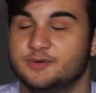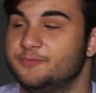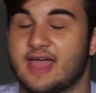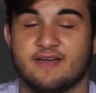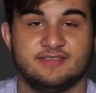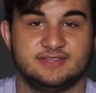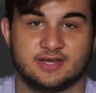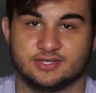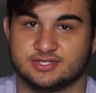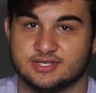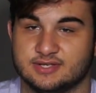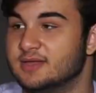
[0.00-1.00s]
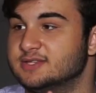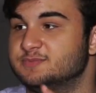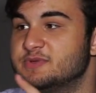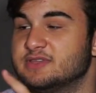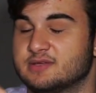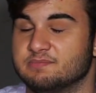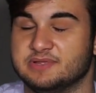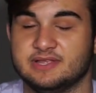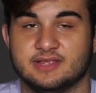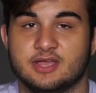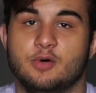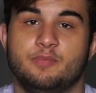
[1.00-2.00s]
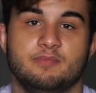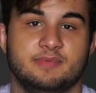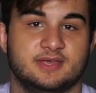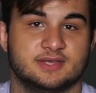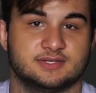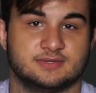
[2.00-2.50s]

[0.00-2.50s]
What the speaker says: I haven't touched it. It's been completely open because